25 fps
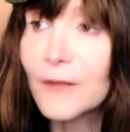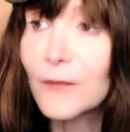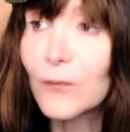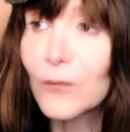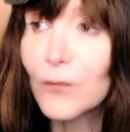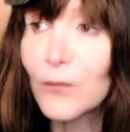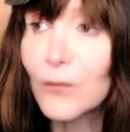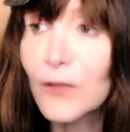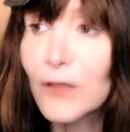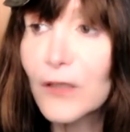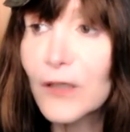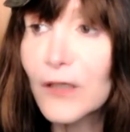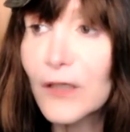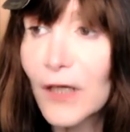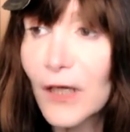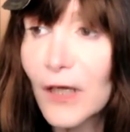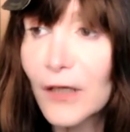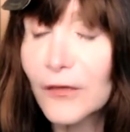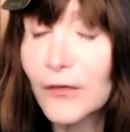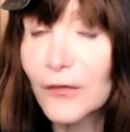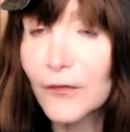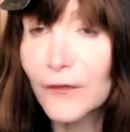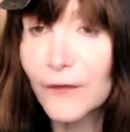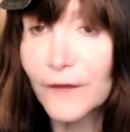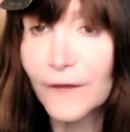really
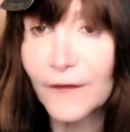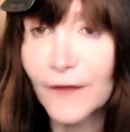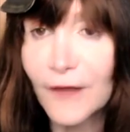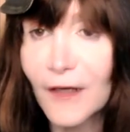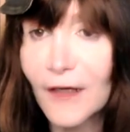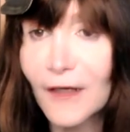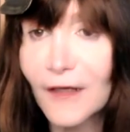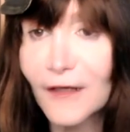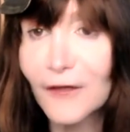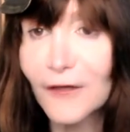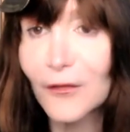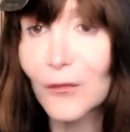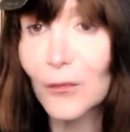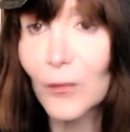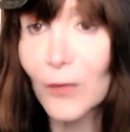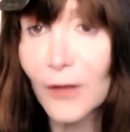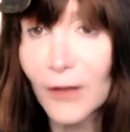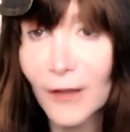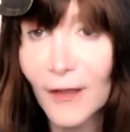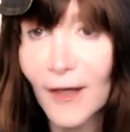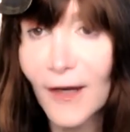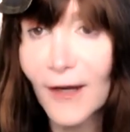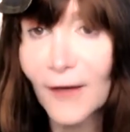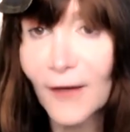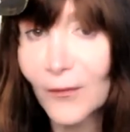understand
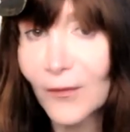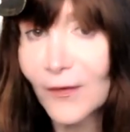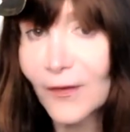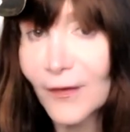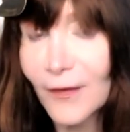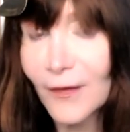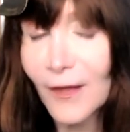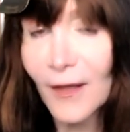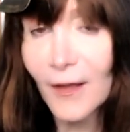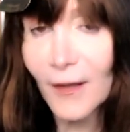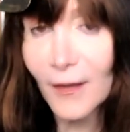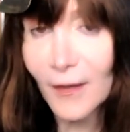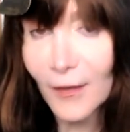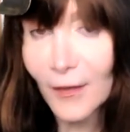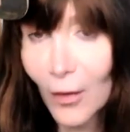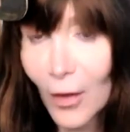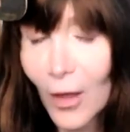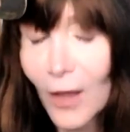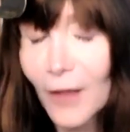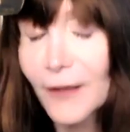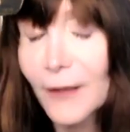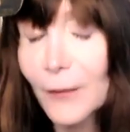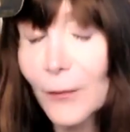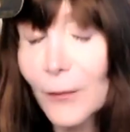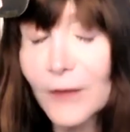what
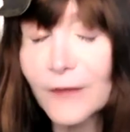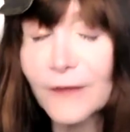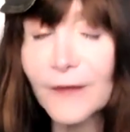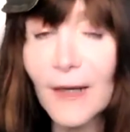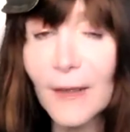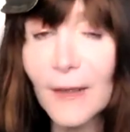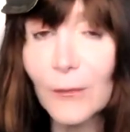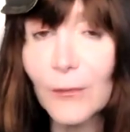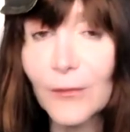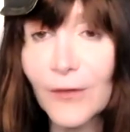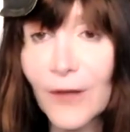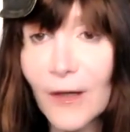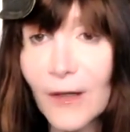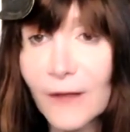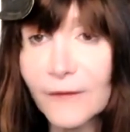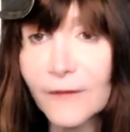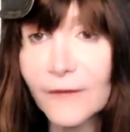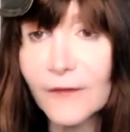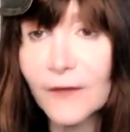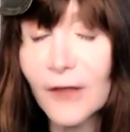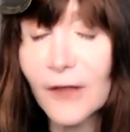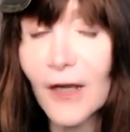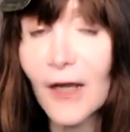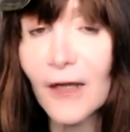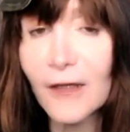all that went down with
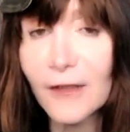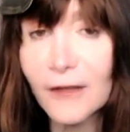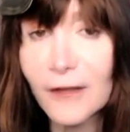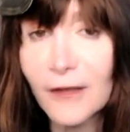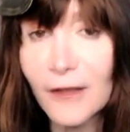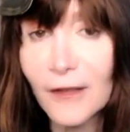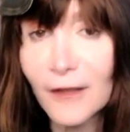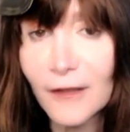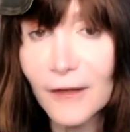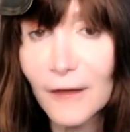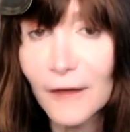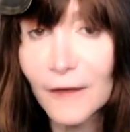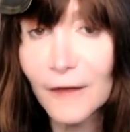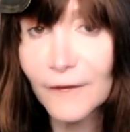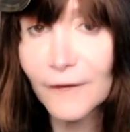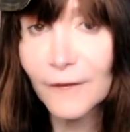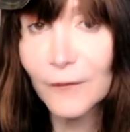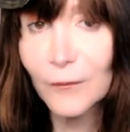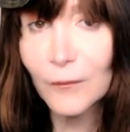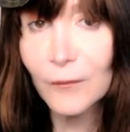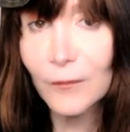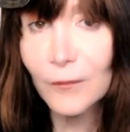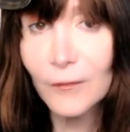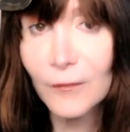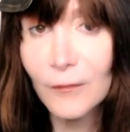OxyContin, and this,
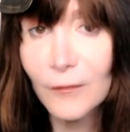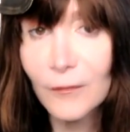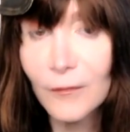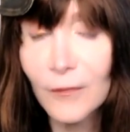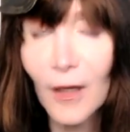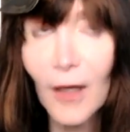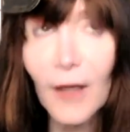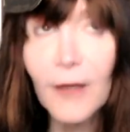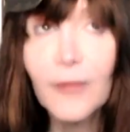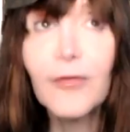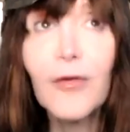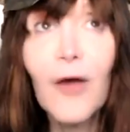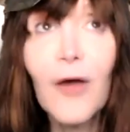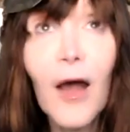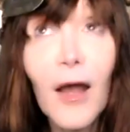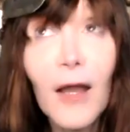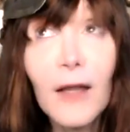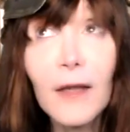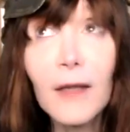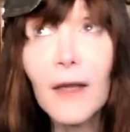I thought.